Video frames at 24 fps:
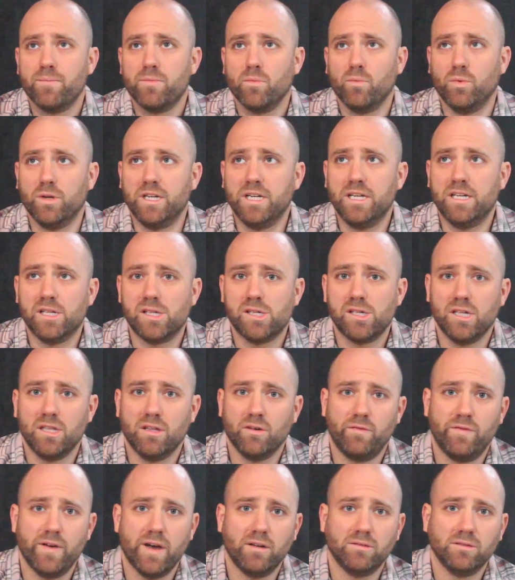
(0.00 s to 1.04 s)
we need to see the
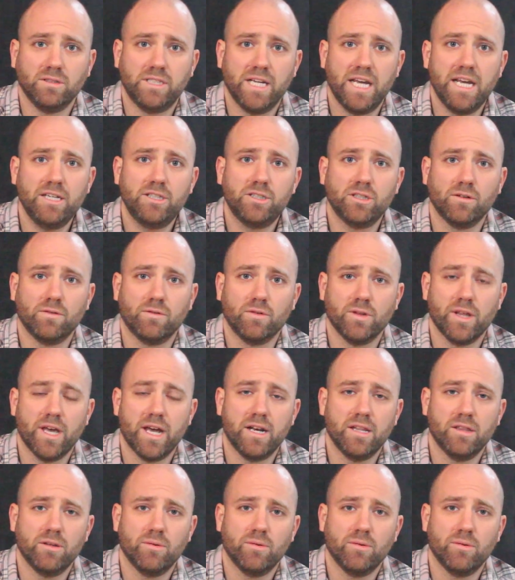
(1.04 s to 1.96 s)
foundation for that.